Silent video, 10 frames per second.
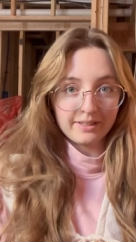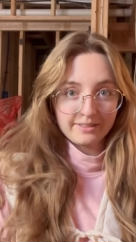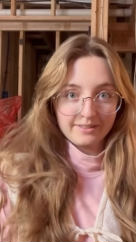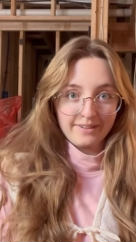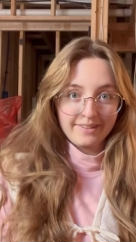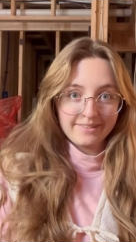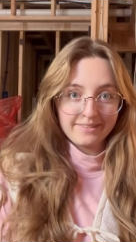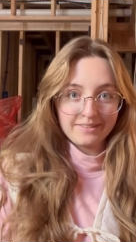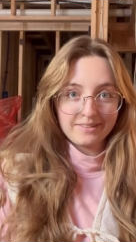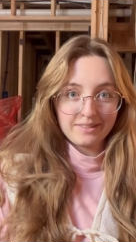Okay, so as you
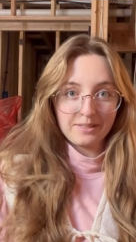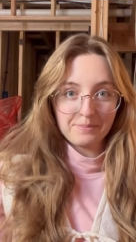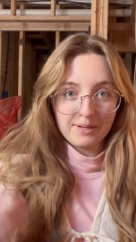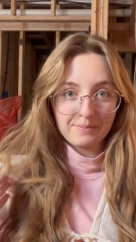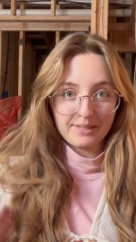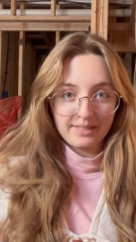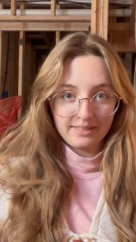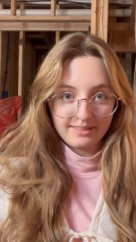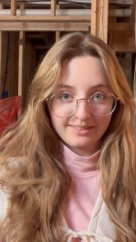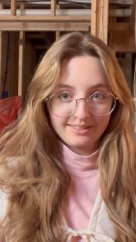can see by
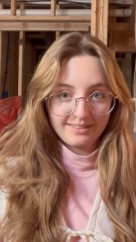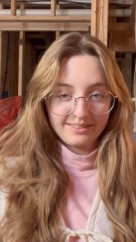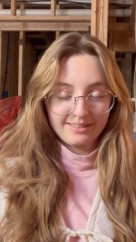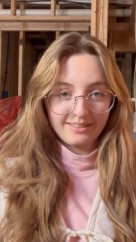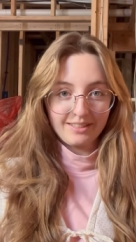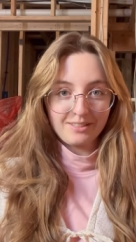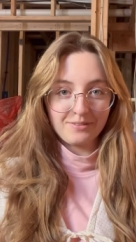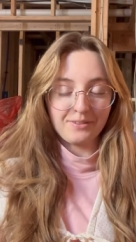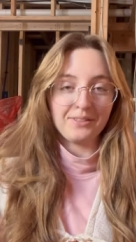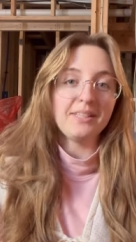my change of
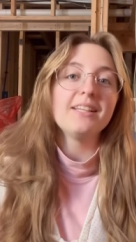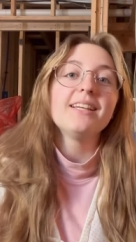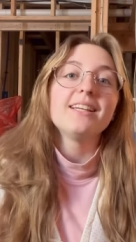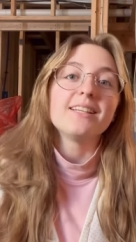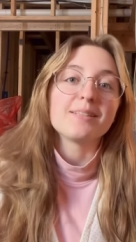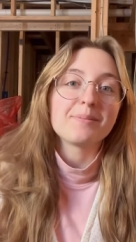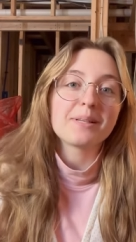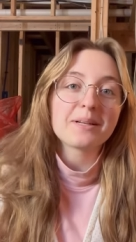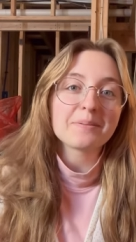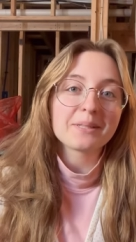outfit, it's been
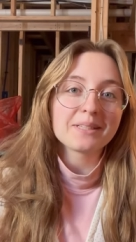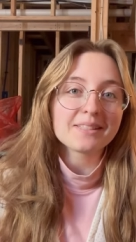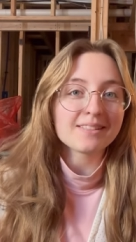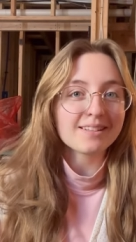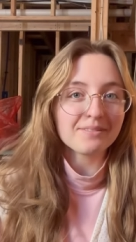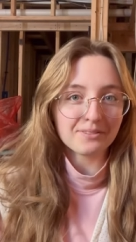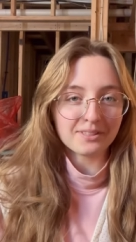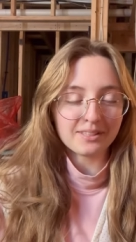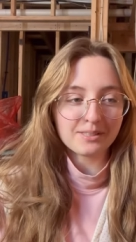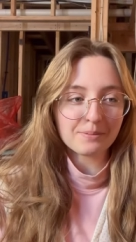a couple days since I've
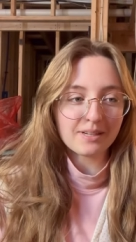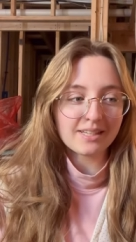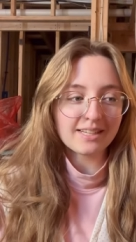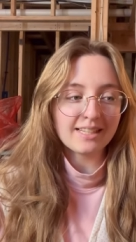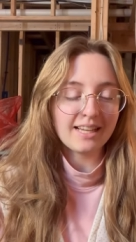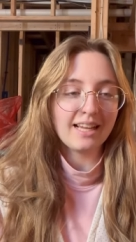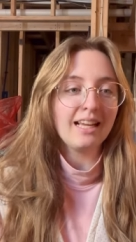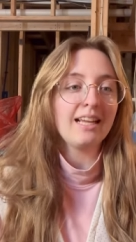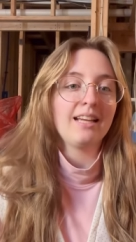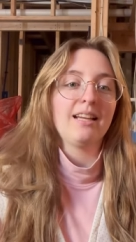worked on this project
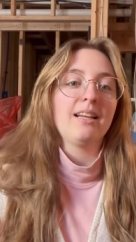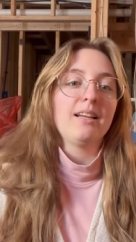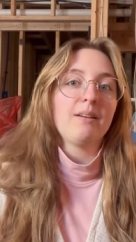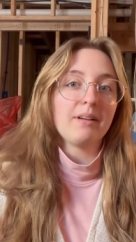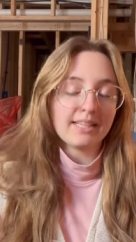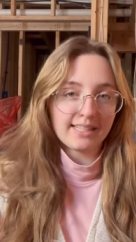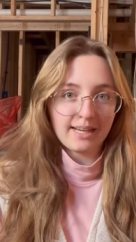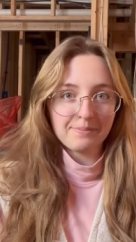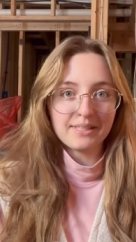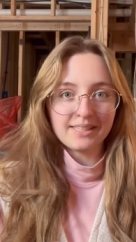because I
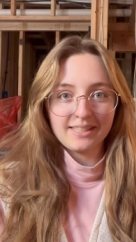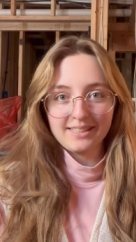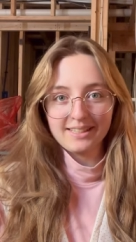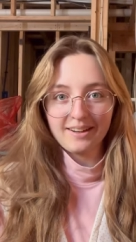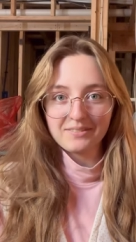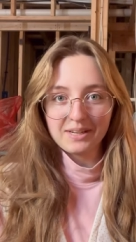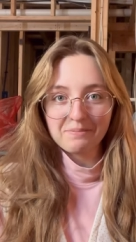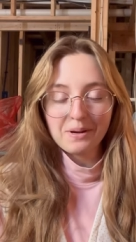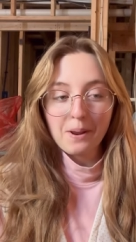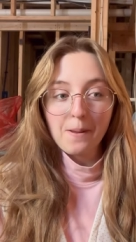got busy and didn't have time.
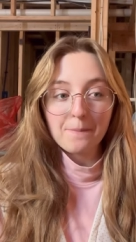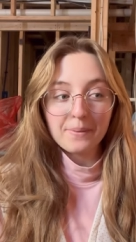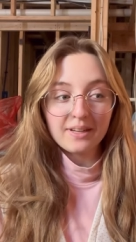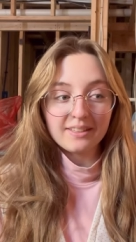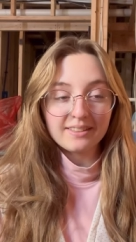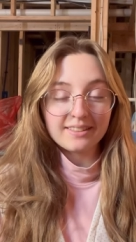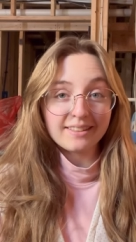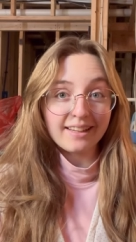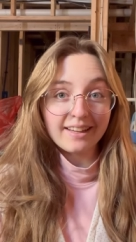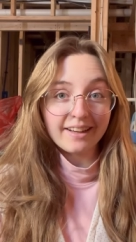But
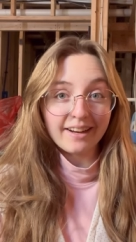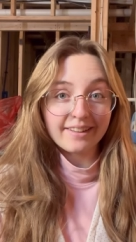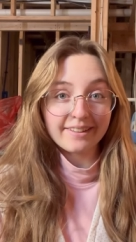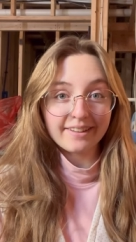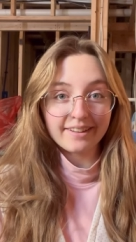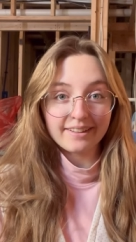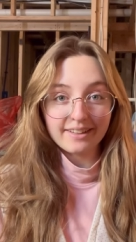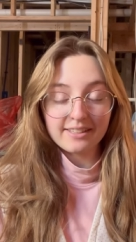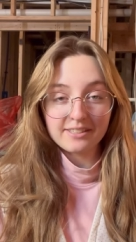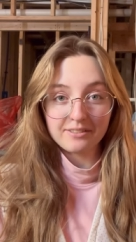today I think I can
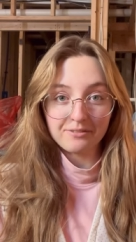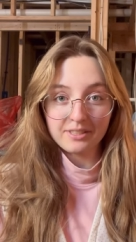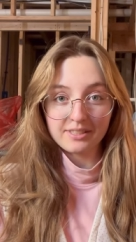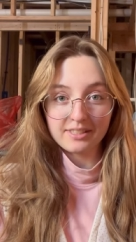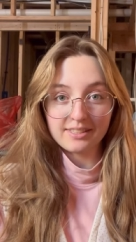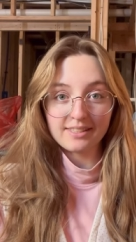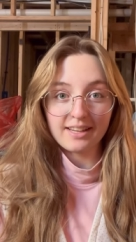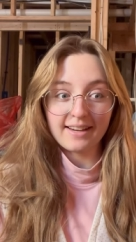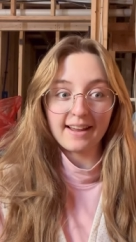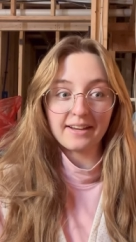actually finish this
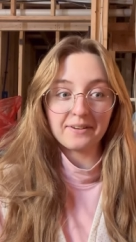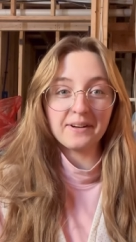and I know